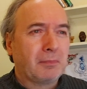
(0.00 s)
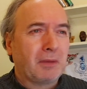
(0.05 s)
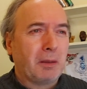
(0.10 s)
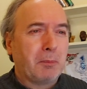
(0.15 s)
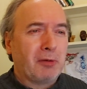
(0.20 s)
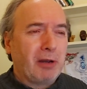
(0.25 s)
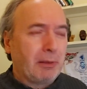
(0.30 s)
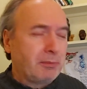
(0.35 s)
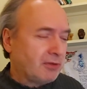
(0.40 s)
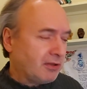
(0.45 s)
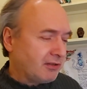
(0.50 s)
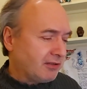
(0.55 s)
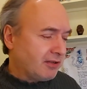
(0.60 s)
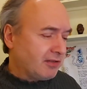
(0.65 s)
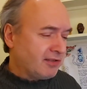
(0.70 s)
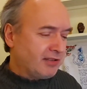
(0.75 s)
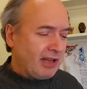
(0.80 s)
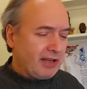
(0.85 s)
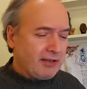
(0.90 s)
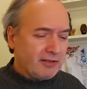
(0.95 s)
Perhaps it's a
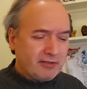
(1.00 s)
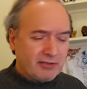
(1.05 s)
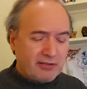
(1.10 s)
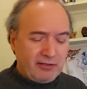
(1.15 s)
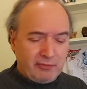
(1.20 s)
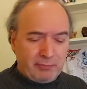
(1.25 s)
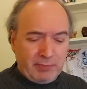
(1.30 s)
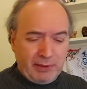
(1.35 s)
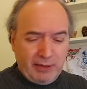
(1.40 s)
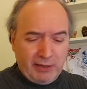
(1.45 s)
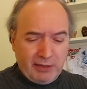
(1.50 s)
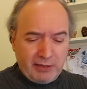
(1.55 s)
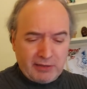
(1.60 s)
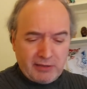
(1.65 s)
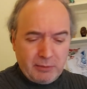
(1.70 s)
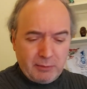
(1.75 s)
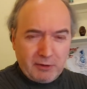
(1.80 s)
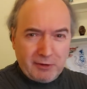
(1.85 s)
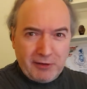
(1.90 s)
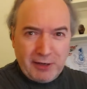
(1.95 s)
sense of being
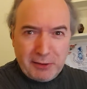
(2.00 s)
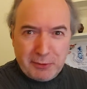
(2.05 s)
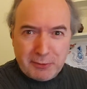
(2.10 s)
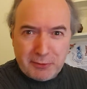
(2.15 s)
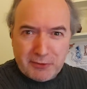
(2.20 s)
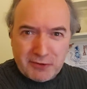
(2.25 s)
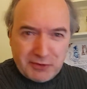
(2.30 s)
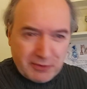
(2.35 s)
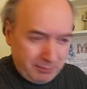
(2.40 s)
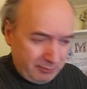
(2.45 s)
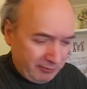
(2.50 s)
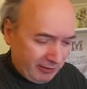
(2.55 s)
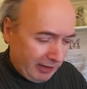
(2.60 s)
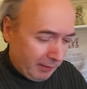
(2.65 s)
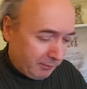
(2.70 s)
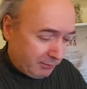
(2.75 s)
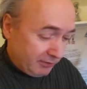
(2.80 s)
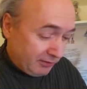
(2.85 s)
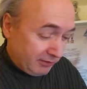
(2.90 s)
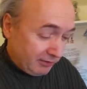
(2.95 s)
somewhere else.
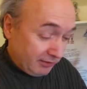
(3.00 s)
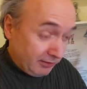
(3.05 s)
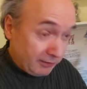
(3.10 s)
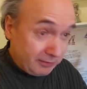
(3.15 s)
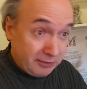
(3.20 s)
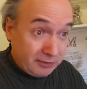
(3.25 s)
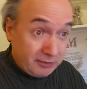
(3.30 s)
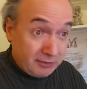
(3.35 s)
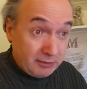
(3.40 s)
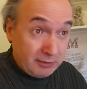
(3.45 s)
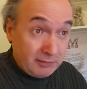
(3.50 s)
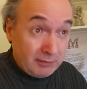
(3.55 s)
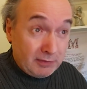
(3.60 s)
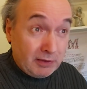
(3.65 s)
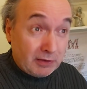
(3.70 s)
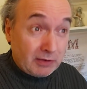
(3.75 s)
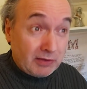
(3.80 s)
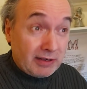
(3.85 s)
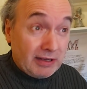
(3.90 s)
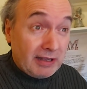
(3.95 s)
Perhaps it's something to do with
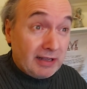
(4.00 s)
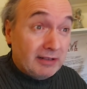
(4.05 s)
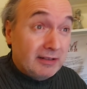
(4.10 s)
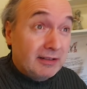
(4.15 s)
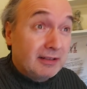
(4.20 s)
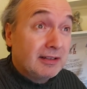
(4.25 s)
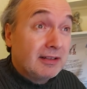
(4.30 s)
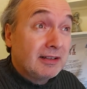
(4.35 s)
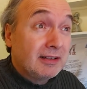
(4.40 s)
lockdown.